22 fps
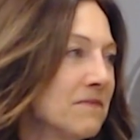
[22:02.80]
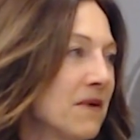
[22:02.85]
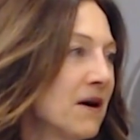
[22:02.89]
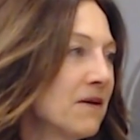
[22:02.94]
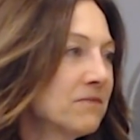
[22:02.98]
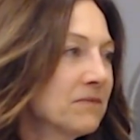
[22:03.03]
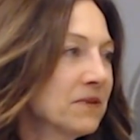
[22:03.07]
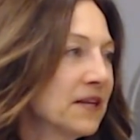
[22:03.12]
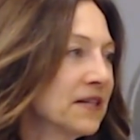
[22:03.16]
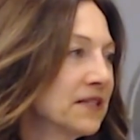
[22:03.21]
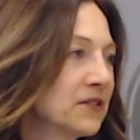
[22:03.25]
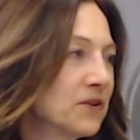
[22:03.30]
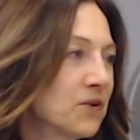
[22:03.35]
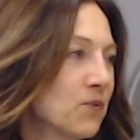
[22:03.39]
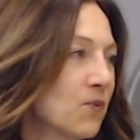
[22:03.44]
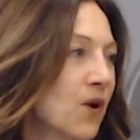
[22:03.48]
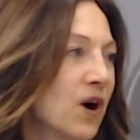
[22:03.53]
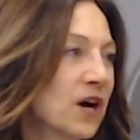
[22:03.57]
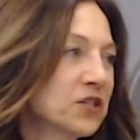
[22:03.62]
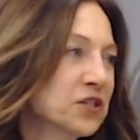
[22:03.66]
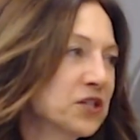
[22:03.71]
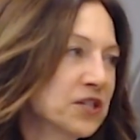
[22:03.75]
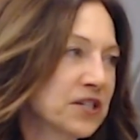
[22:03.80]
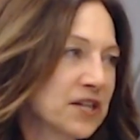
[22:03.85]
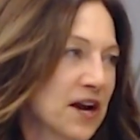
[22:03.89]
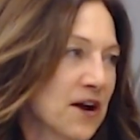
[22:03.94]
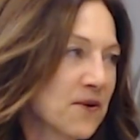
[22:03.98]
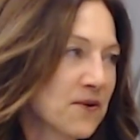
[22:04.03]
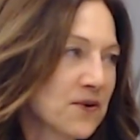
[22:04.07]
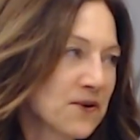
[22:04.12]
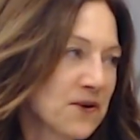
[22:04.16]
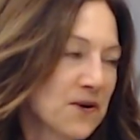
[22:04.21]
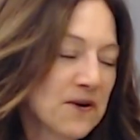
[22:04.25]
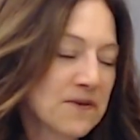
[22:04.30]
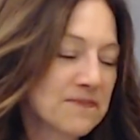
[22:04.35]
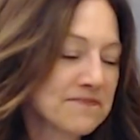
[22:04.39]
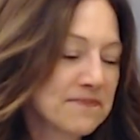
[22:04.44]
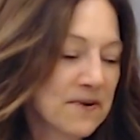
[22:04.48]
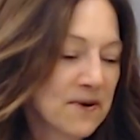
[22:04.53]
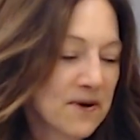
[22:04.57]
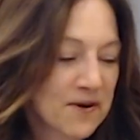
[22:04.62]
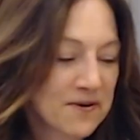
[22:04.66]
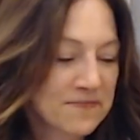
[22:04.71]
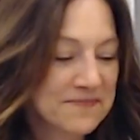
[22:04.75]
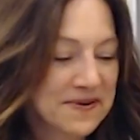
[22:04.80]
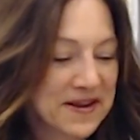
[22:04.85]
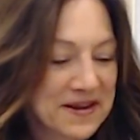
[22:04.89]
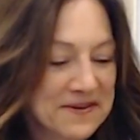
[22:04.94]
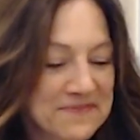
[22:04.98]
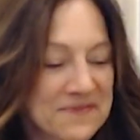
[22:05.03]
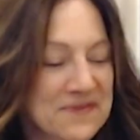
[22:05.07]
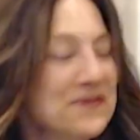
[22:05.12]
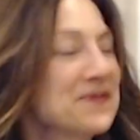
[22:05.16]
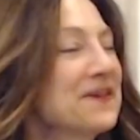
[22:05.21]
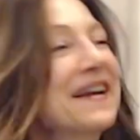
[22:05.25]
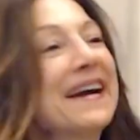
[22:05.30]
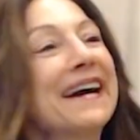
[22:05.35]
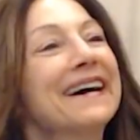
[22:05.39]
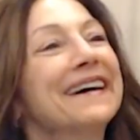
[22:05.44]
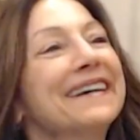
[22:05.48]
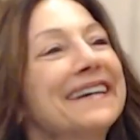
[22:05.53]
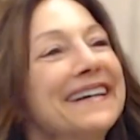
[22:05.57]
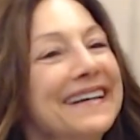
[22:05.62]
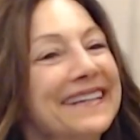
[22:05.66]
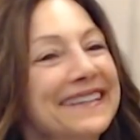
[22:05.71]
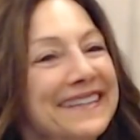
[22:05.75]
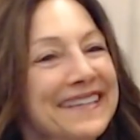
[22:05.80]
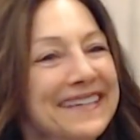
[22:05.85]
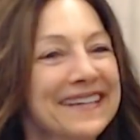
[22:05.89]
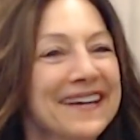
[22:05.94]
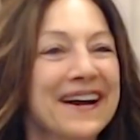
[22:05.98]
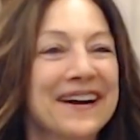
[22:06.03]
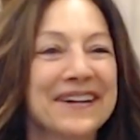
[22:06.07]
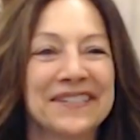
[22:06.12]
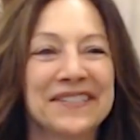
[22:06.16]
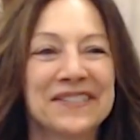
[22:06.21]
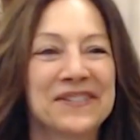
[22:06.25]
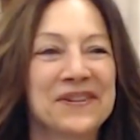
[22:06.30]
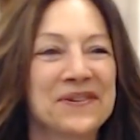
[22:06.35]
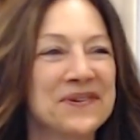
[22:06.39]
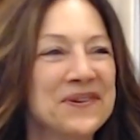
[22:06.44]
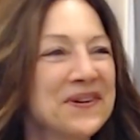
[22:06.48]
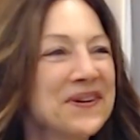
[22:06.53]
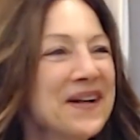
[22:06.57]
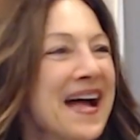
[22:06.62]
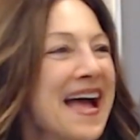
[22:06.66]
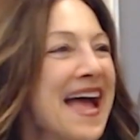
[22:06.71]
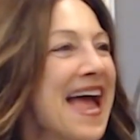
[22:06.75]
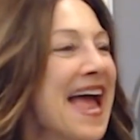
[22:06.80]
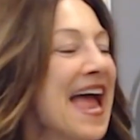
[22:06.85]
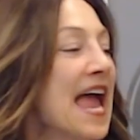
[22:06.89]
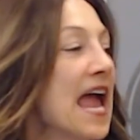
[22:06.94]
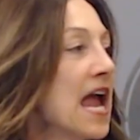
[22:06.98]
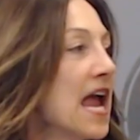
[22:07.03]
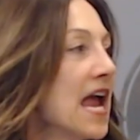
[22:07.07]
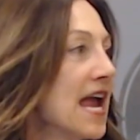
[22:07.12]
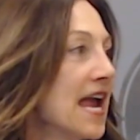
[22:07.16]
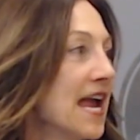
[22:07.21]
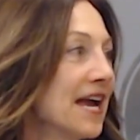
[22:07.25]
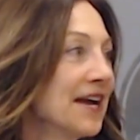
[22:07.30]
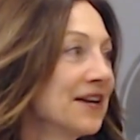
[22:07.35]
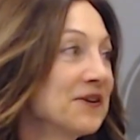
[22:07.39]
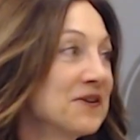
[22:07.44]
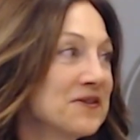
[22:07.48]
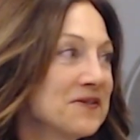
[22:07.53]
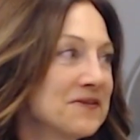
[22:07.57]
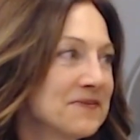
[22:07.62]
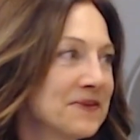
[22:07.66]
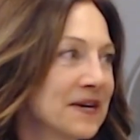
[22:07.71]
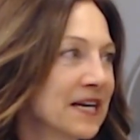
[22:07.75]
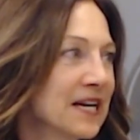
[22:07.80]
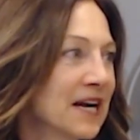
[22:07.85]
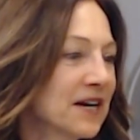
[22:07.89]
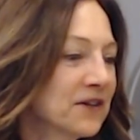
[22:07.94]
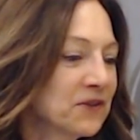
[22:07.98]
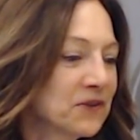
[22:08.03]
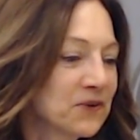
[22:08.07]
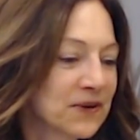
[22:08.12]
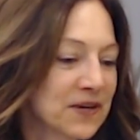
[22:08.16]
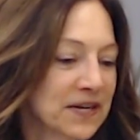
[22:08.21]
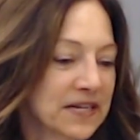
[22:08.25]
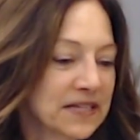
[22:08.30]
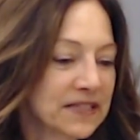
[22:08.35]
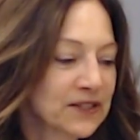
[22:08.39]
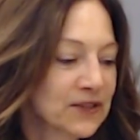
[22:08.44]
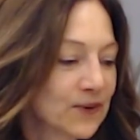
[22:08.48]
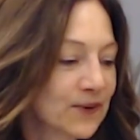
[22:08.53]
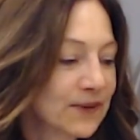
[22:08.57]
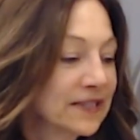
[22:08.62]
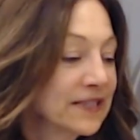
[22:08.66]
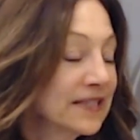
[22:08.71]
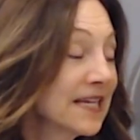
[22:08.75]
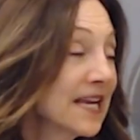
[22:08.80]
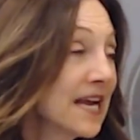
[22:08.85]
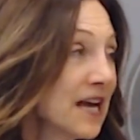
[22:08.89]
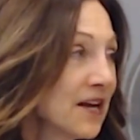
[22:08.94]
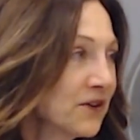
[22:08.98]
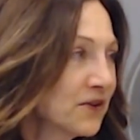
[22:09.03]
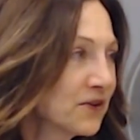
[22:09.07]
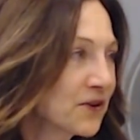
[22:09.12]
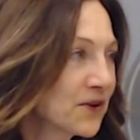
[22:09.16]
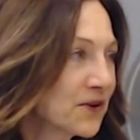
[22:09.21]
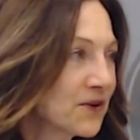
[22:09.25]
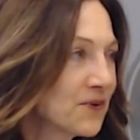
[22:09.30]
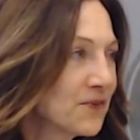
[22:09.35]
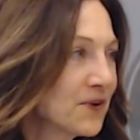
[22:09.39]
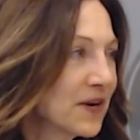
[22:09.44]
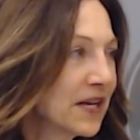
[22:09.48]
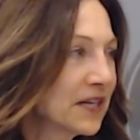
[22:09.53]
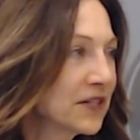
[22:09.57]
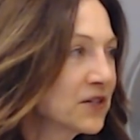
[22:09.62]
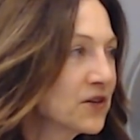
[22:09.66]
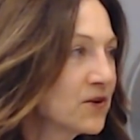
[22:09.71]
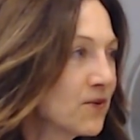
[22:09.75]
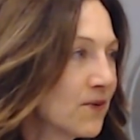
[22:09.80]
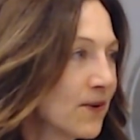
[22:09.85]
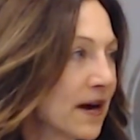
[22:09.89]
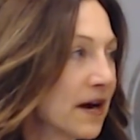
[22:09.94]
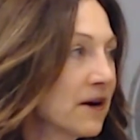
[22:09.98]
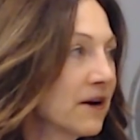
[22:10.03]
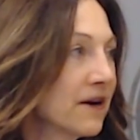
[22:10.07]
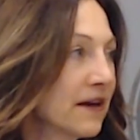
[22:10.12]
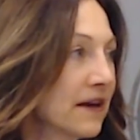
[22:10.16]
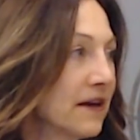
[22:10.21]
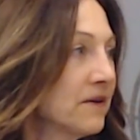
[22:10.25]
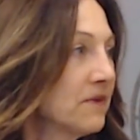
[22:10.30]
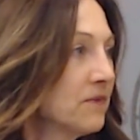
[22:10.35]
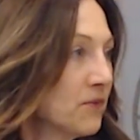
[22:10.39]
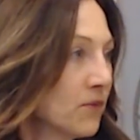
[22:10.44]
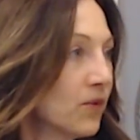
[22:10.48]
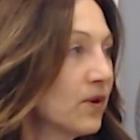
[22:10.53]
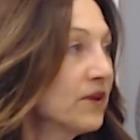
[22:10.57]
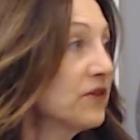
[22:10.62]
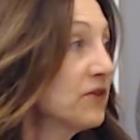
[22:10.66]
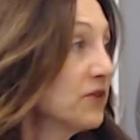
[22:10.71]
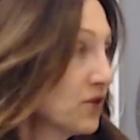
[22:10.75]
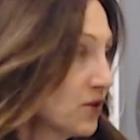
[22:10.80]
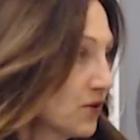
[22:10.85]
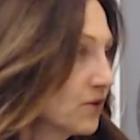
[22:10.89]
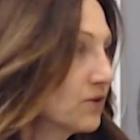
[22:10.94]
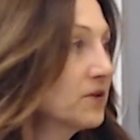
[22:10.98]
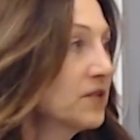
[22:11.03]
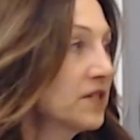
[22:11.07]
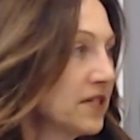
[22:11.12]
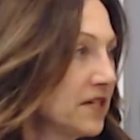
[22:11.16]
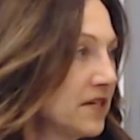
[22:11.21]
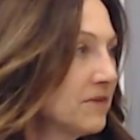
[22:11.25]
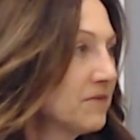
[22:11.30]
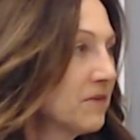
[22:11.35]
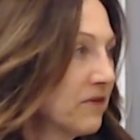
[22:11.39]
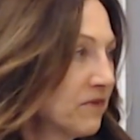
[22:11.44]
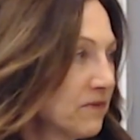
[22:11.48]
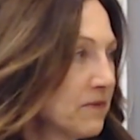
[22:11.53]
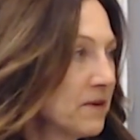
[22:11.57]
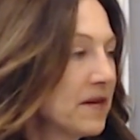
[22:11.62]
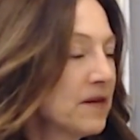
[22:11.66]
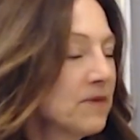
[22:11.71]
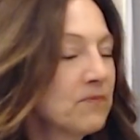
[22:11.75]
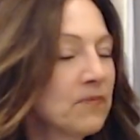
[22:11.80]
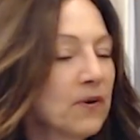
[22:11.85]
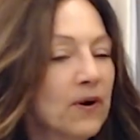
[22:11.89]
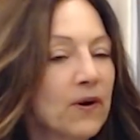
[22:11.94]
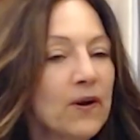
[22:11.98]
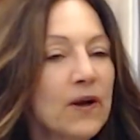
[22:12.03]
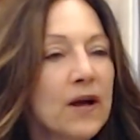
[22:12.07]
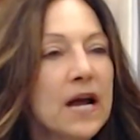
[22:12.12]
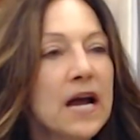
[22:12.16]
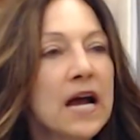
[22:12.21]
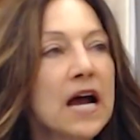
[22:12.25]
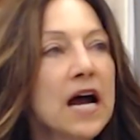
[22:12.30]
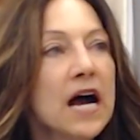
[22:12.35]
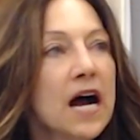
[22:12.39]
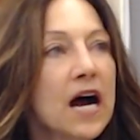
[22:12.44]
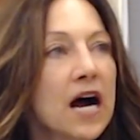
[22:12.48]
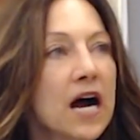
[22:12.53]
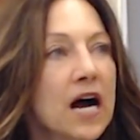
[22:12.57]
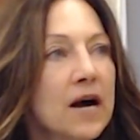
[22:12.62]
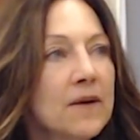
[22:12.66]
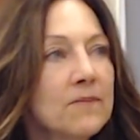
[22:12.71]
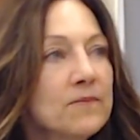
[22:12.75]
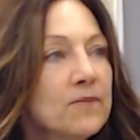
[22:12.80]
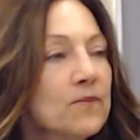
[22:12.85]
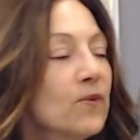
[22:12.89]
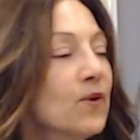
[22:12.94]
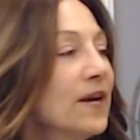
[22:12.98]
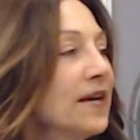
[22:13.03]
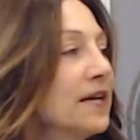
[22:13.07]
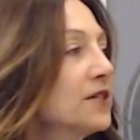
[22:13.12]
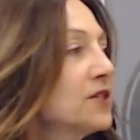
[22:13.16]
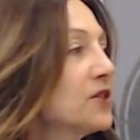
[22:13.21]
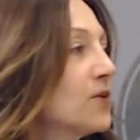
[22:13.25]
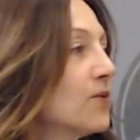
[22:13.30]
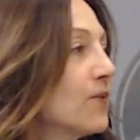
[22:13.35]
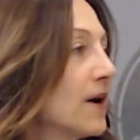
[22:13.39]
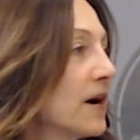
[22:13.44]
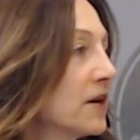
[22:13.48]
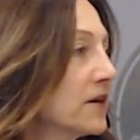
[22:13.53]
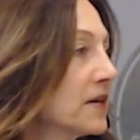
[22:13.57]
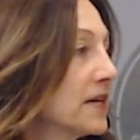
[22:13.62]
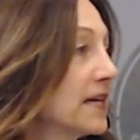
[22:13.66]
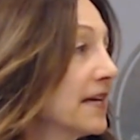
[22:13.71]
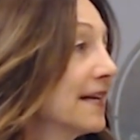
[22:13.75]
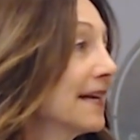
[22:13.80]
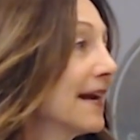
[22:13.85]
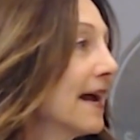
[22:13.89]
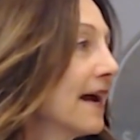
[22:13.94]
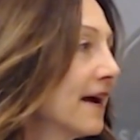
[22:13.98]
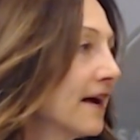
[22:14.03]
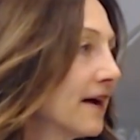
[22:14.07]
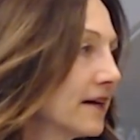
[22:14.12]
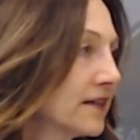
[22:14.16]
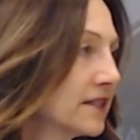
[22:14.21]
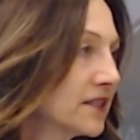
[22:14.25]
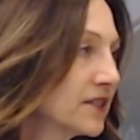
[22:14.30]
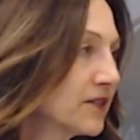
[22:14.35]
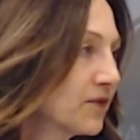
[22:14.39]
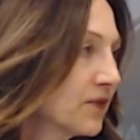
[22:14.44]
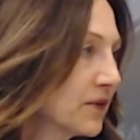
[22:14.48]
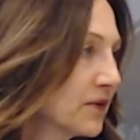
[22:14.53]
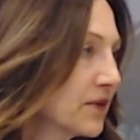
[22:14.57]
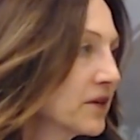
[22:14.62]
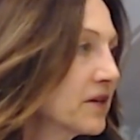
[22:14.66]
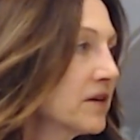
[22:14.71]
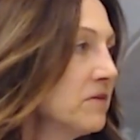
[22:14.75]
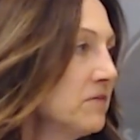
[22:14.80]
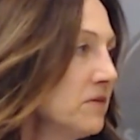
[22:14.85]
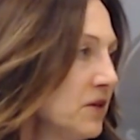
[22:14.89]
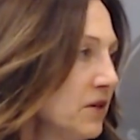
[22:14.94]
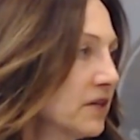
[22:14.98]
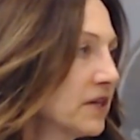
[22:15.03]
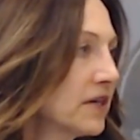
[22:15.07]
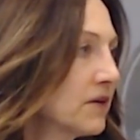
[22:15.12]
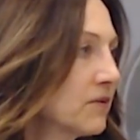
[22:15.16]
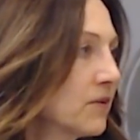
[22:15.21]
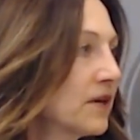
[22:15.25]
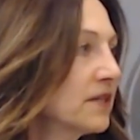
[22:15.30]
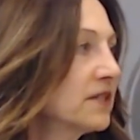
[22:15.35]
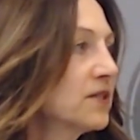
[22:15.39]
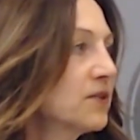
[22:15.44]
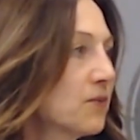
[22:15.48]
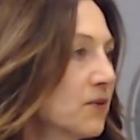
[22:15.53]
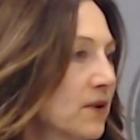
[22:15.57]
Mount Pleasant Watchtower, our paper, at the high school. And oh my God, Lori. So as the editor, we had to go out with your team of people. We had to go out and get ads from the community, right?